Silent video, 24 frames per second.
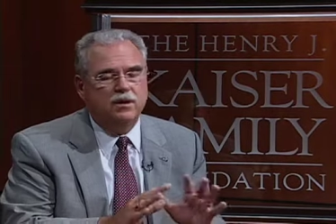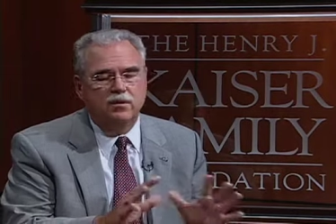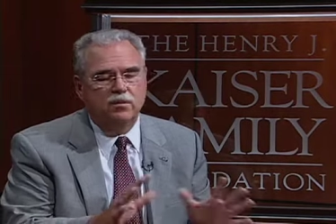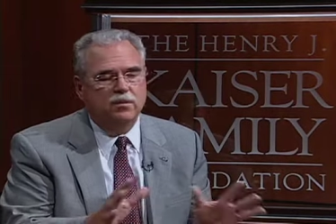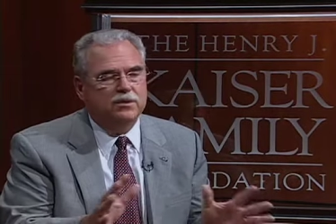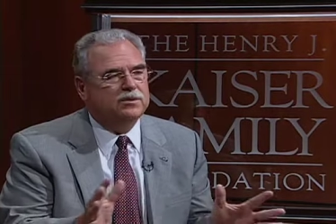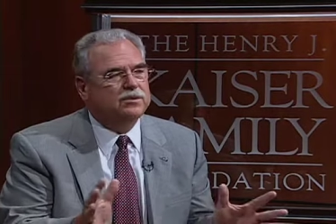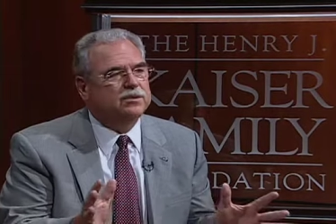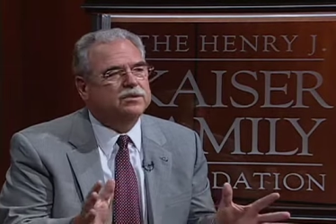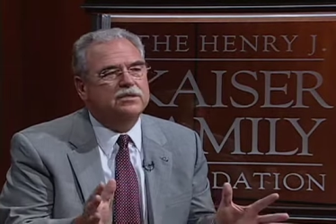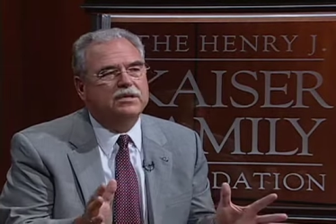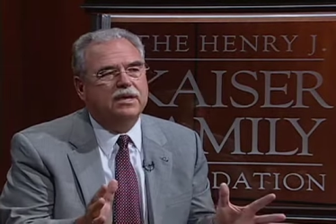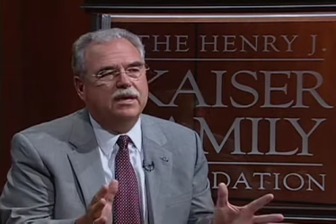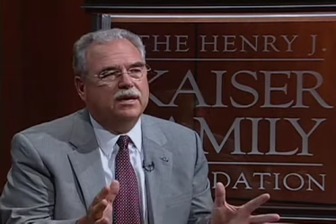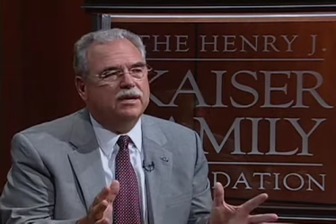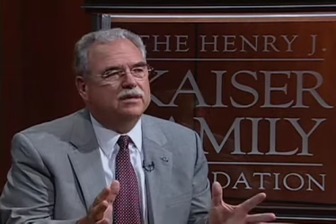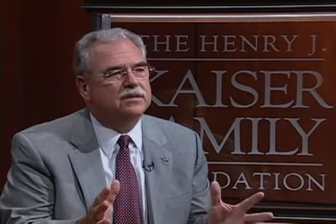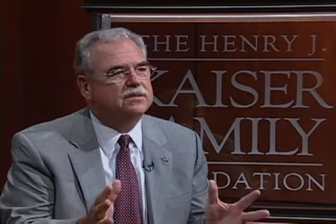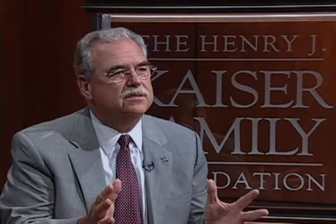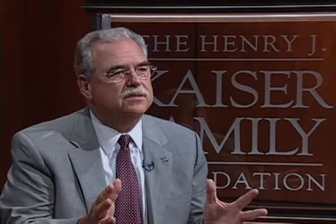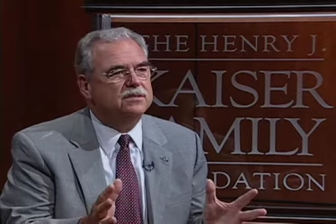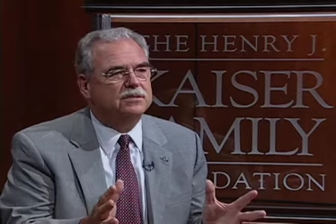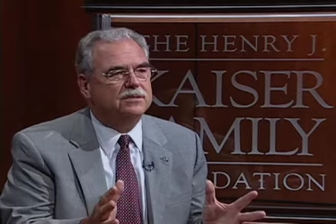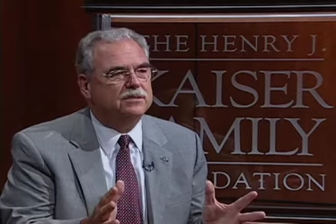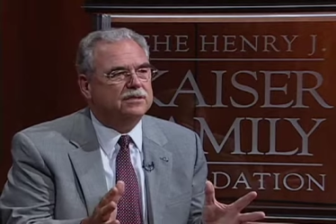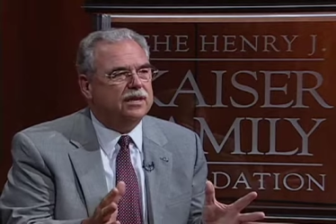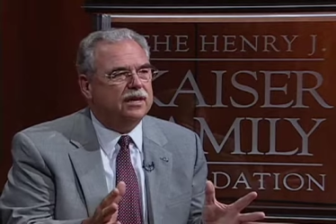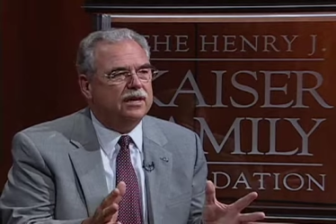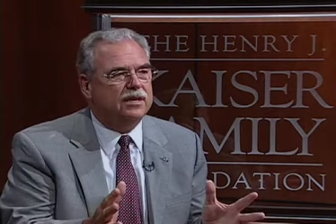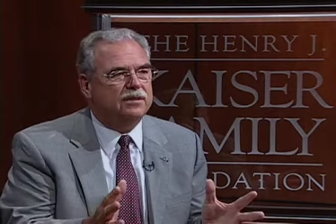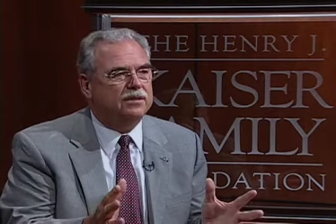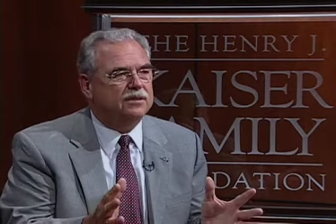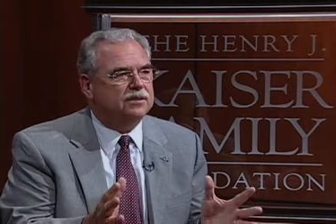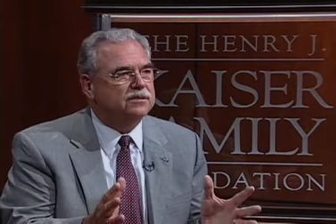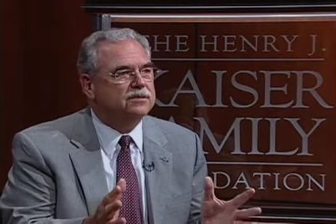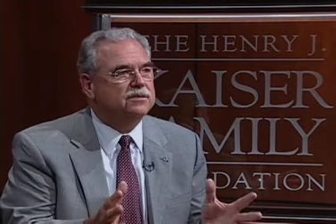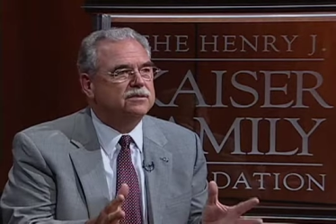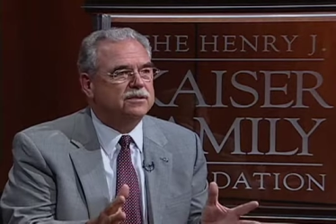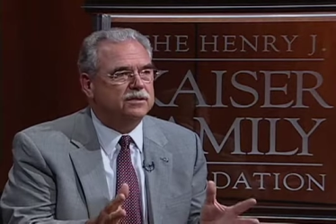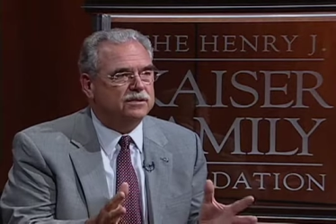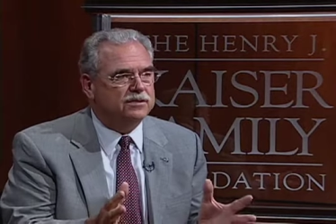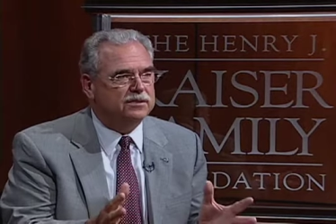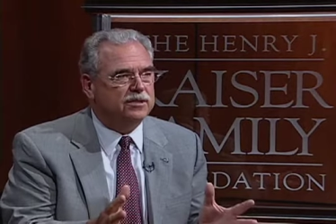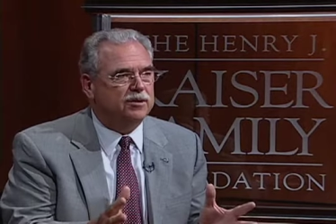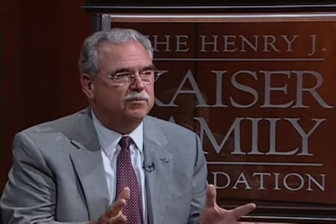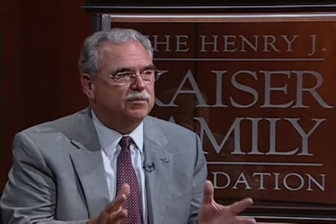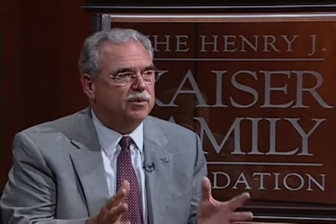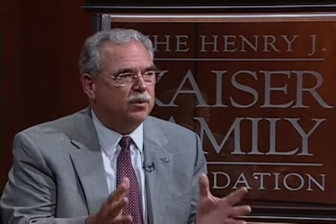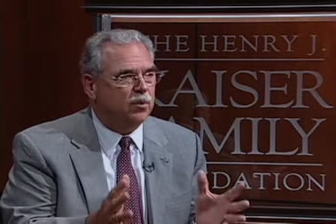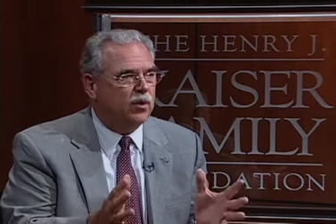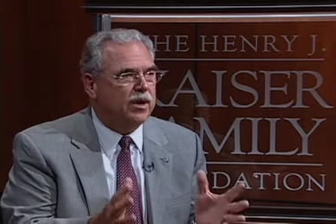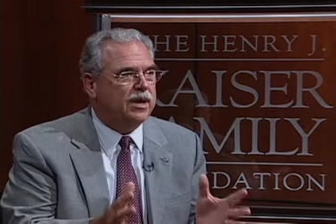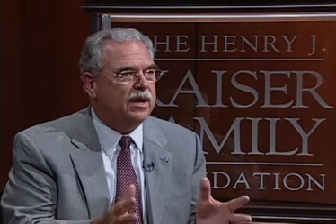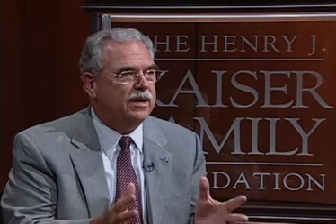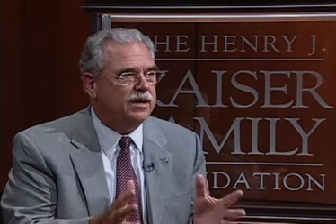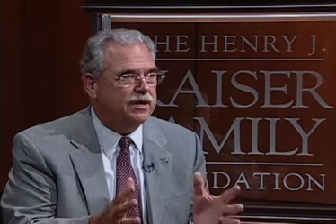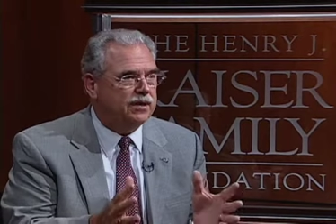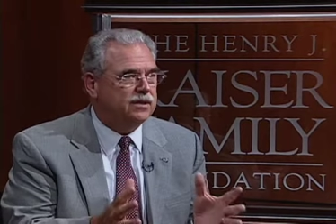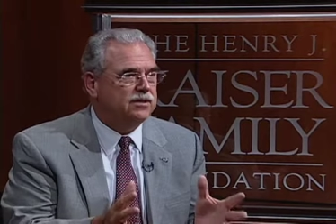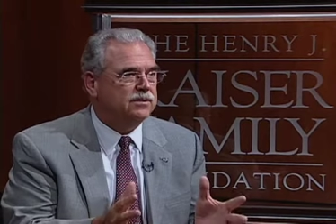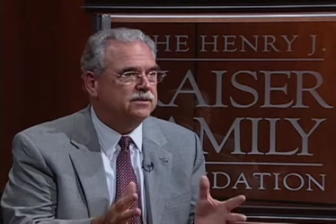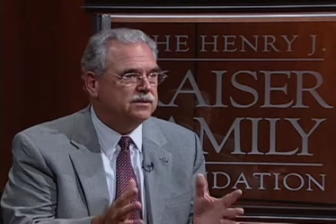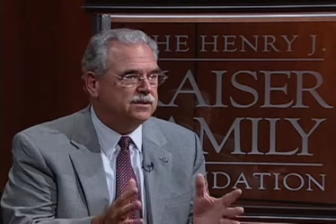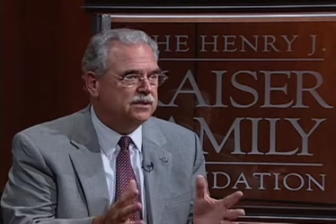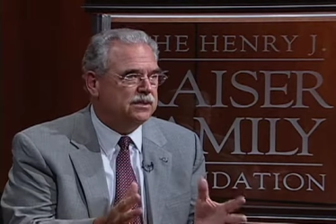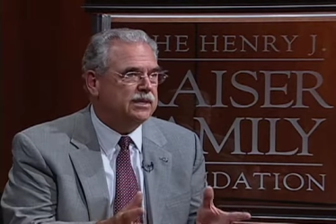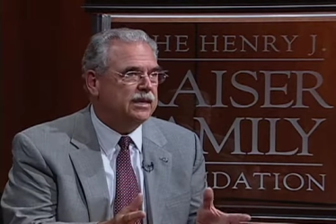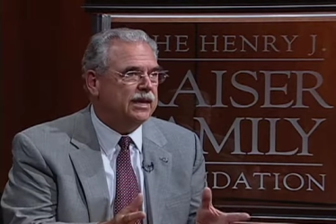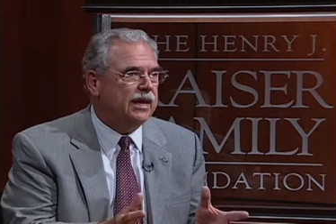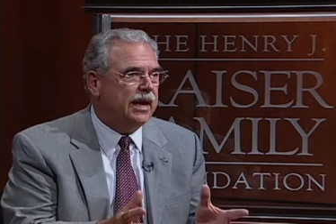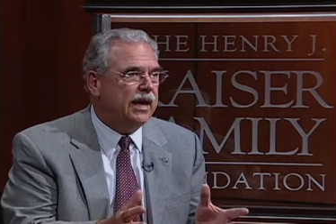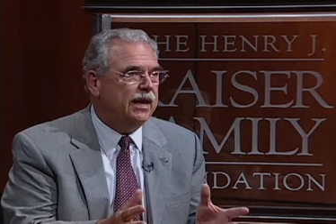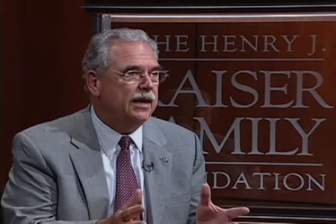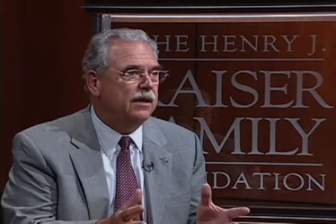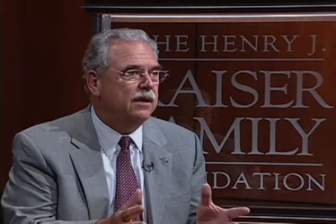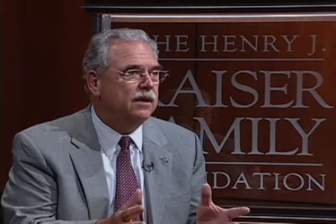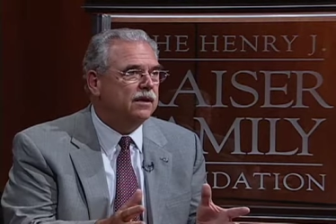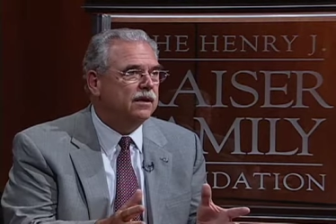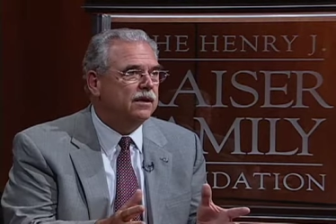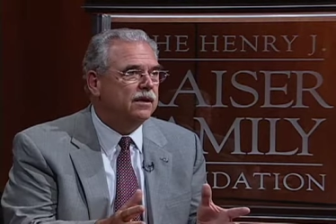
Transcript: we just can't sustain this system the way it is today.